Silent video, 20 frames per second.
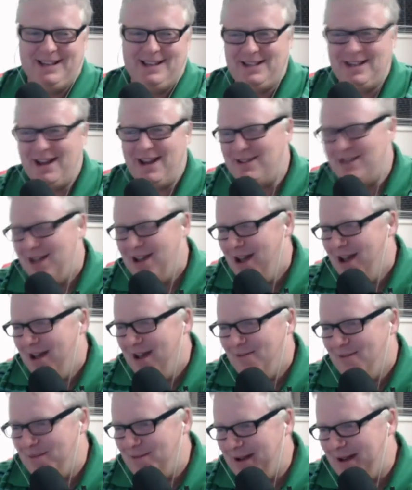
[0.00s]
She goes,
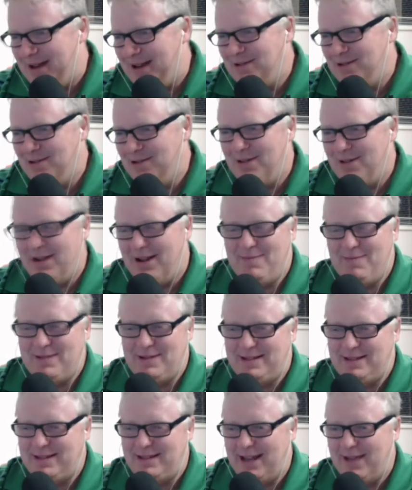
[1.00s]
"What am I going to do with it? I'm
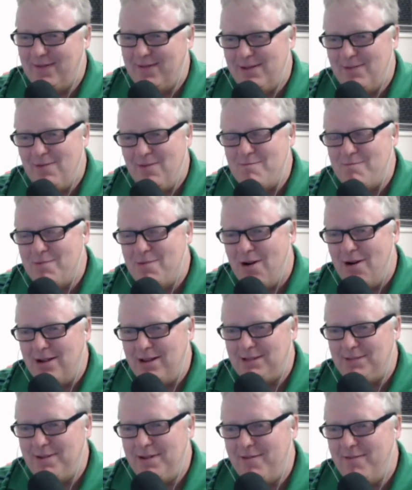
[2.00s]
sick of it. It
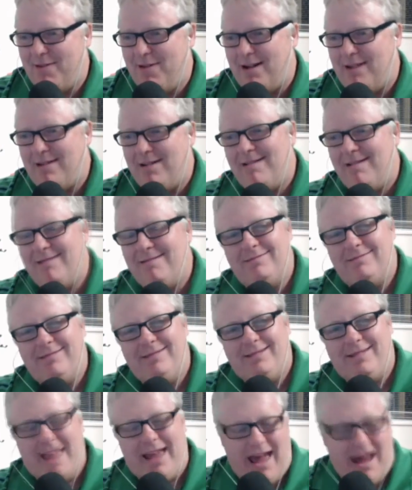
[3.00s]
reminds me of
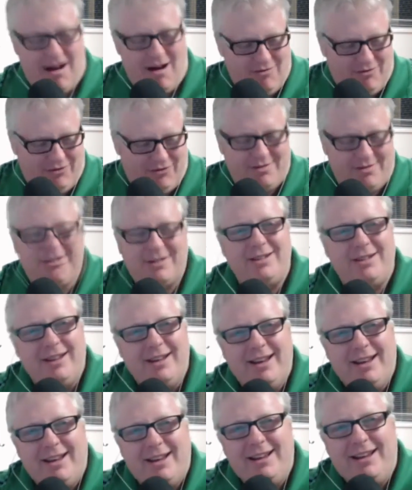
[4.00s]
old Alfred.
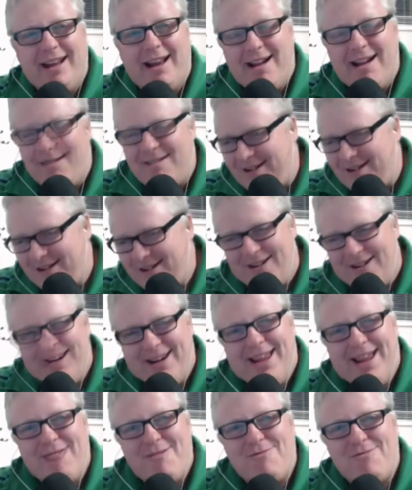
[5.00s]
I've got to
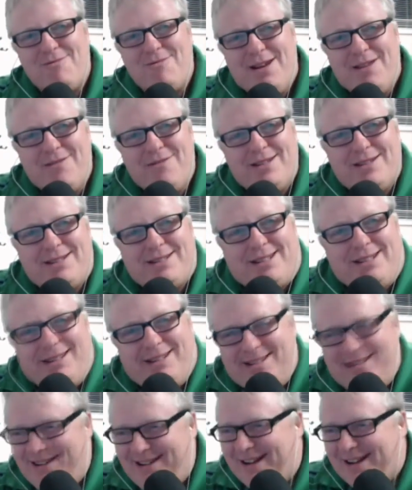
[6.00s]
get rid of it.
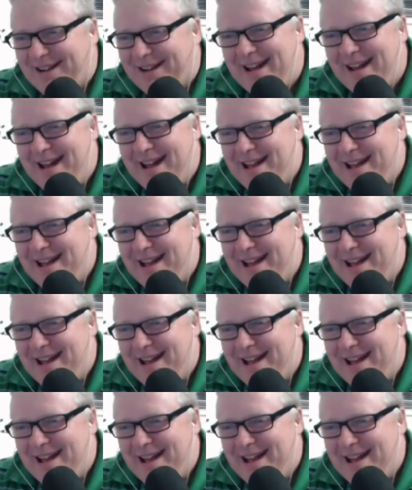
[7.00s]
I can't."